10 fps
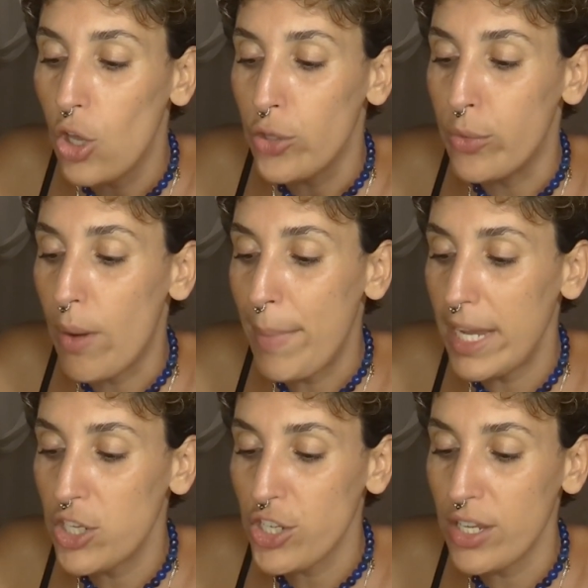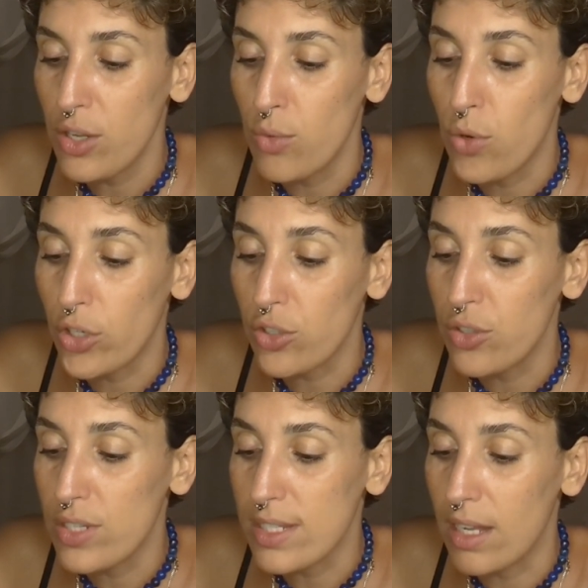You were patient and worked on
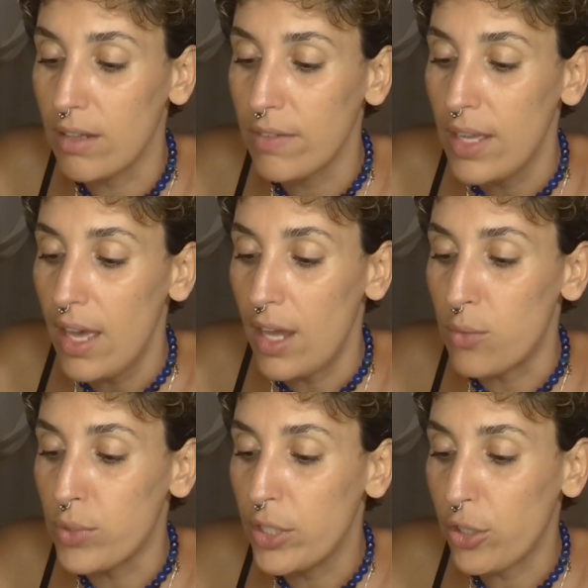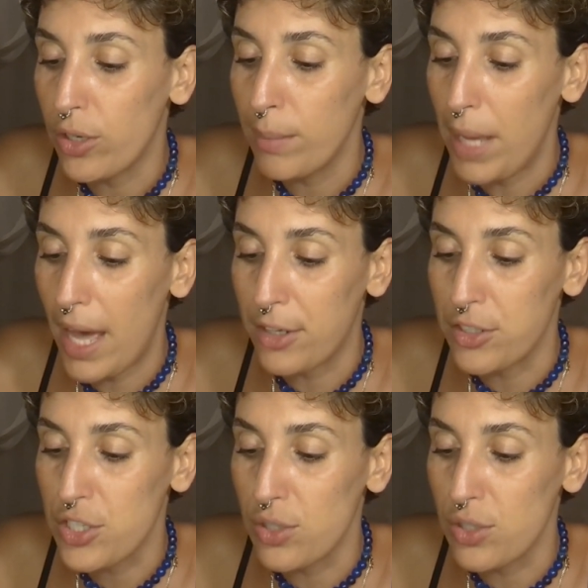yourself and recurring patterns.